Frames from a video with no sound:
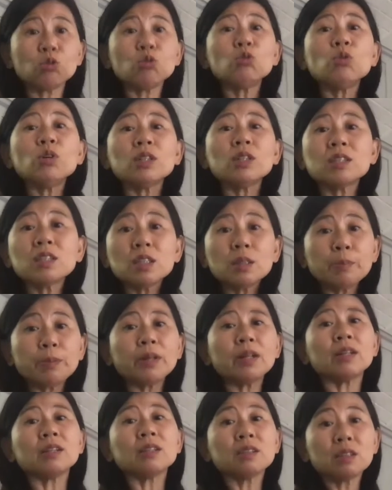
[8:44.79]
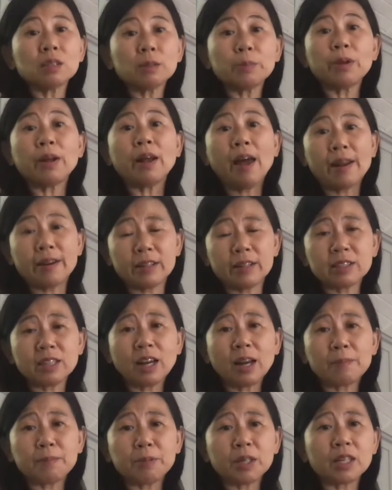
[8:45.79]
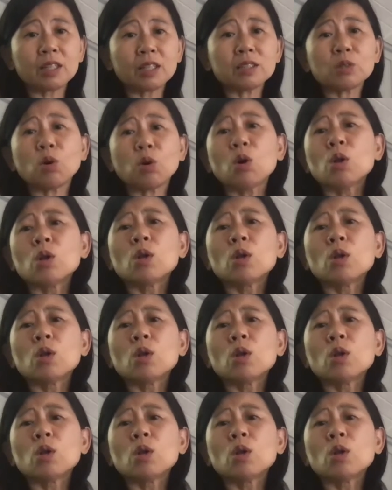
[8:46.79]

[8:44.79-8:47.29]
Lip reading: Do a little bit at a time, because